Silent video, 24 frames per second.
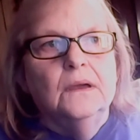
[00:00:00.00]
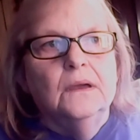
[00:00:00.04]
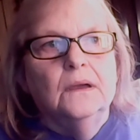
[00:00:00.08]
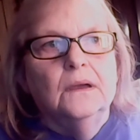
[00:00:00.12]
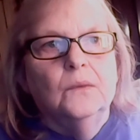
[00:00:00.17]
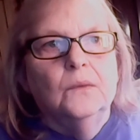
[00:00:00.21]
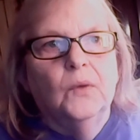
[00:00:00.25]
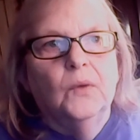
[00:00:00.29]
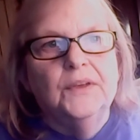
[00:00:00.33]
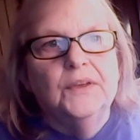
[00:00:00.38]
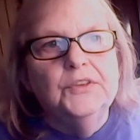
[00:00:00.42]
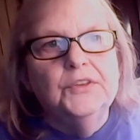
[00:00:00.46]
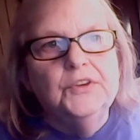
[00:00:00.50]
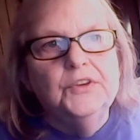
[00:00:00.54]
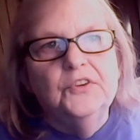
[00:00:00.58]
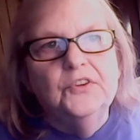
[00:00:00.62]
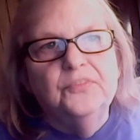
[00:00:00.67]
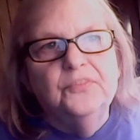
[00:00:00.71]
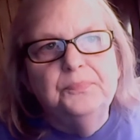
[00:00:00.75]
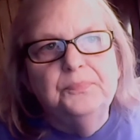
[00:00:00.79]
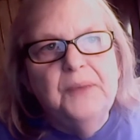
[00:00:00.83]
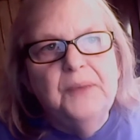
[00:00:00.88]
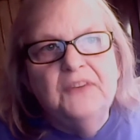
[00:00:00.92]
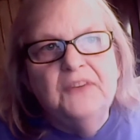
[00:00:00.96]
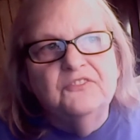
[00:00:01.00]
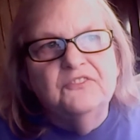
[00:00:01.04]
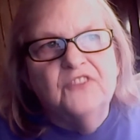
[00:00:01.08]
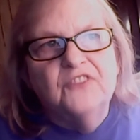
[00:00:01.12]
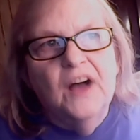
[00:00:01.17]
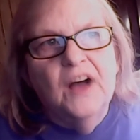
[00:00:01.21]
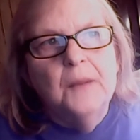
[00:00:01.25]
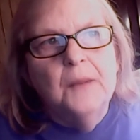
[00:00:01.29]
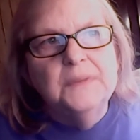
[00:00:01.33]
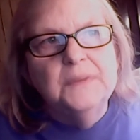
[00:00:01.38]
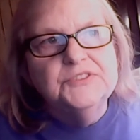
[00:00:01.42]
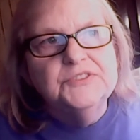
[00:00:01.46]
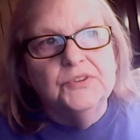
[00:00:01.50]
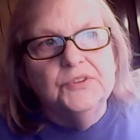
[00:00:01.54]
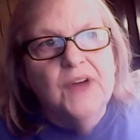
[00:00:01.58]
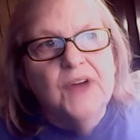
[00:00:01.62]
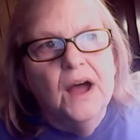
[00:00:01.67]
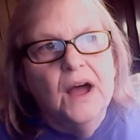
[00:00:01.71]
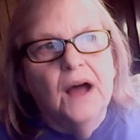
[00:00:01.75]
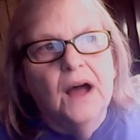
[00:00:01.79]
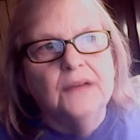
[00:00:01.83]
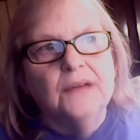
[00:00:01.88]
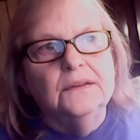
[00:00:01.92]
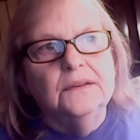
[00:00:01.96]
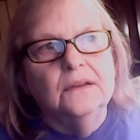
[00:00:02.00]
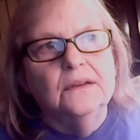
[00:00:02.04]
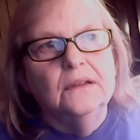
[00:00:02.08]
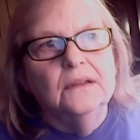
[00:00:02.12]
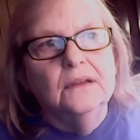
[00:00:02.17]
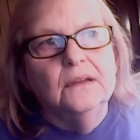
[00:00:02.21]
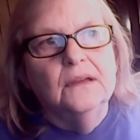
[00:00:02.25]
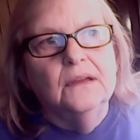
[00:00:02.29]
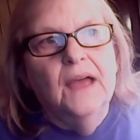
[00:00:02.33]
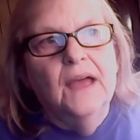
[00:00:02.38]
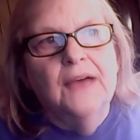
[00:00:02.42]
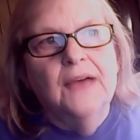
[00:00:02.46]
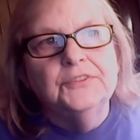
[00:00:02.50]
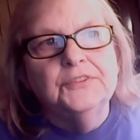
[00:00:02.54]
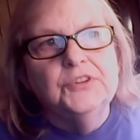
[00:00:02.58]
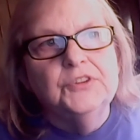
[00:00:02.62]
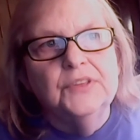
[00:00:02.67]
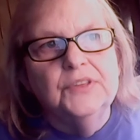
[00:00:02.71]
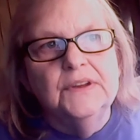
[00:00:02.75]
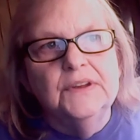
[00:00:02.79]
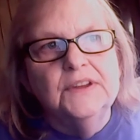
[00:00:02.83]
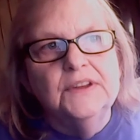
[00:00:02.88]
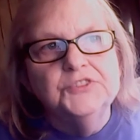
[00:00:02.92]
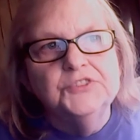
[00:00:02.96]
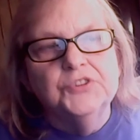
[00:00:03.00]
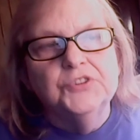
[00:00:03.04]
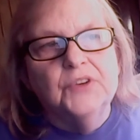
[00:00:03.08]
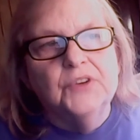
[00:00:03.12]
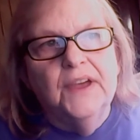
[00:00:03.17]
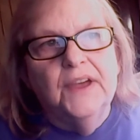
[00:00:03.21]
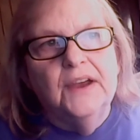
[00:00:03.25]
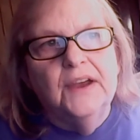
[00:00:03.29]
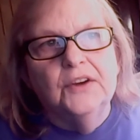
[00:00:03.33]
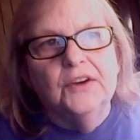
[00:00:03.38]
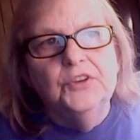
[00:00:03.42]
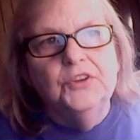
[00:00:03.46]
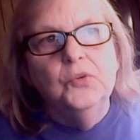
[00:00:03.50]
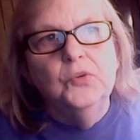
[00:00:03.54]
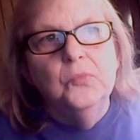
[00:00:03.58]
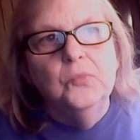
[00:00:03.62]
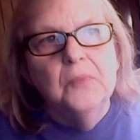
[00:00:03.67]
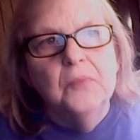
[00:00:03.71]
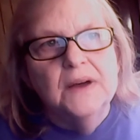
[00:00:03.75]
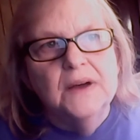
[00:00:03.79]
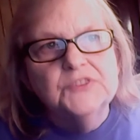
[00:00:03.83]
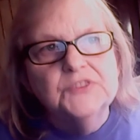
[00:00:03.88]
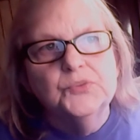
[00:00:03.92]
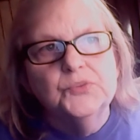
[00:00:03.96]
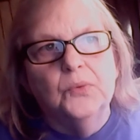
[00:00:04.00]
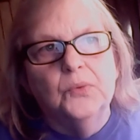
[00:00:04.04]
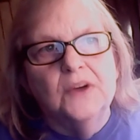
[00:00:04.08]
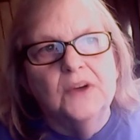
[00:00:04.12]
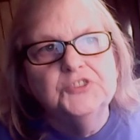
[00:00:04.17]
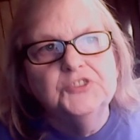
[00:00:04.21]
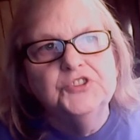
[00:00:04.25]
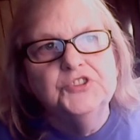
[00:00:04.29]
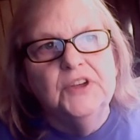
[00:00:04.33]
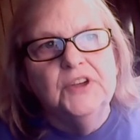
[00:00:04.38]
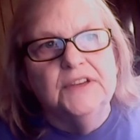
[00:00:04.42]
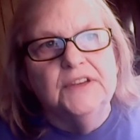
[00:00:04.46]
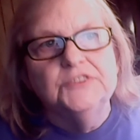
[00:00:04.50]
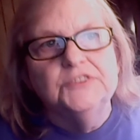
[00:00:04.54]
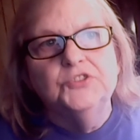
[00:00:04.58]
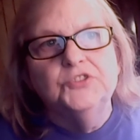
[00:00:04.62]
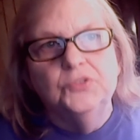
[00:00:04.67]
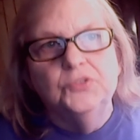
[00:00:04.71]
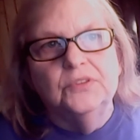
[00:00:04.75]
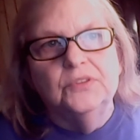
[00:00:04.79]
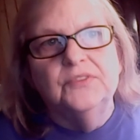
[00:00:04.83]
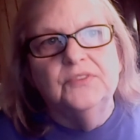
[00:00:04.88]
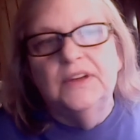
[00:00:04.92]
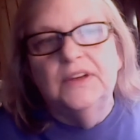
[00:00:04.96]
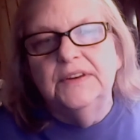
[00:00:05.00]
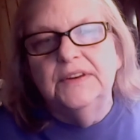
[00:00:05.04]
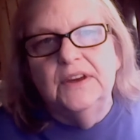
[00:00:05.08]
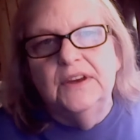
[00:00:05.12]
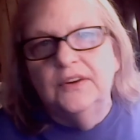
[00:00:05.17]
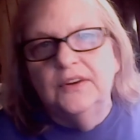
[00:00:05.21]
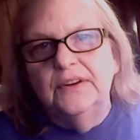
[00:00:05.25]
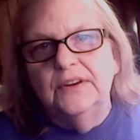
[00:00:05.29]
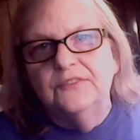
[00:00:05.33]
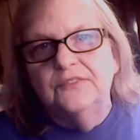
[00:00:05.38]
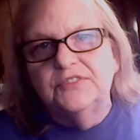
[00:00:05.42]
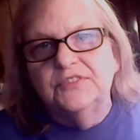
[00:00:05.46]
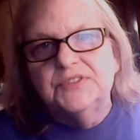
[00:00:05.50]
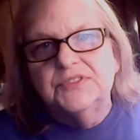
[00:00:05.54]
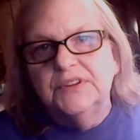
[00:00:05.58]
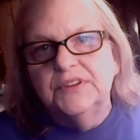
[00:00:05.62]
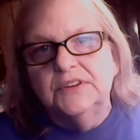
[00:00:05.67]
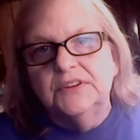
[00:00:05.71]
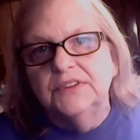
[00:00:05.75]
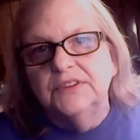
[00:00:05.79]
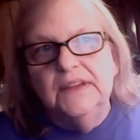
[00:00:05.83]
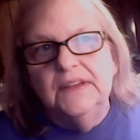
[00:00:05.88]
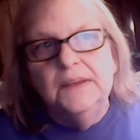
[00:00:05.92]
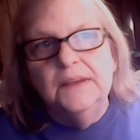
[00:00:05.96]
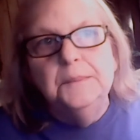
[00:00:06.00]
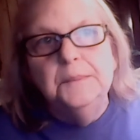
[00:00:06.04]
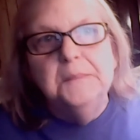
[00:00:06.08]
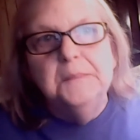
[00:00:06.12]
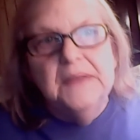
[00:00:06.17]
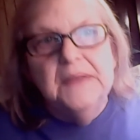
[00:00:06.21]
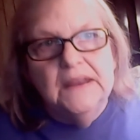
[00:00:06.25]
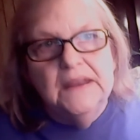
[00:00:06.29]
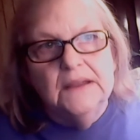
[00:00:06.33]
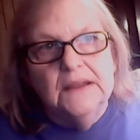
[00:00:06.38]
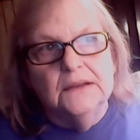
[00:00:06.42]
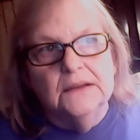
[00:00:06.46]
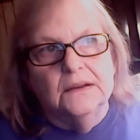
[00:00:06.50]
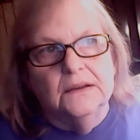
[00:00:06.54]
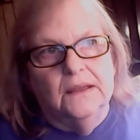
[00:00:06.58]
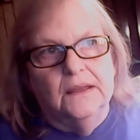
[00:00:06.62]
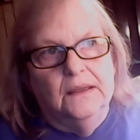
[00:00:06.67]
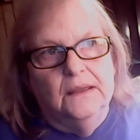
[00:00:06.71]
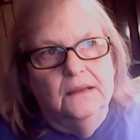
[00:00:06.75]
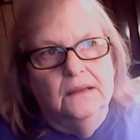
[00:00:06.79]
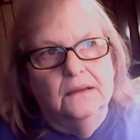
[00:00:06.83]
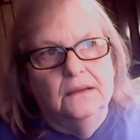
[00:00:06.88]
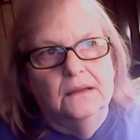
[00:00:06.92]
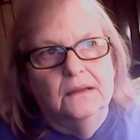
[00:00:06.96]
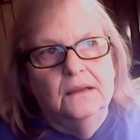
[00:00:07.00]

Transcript: Whether your pet vomits or not, after the initial care, you must rush it to the veterinarian facility immediately.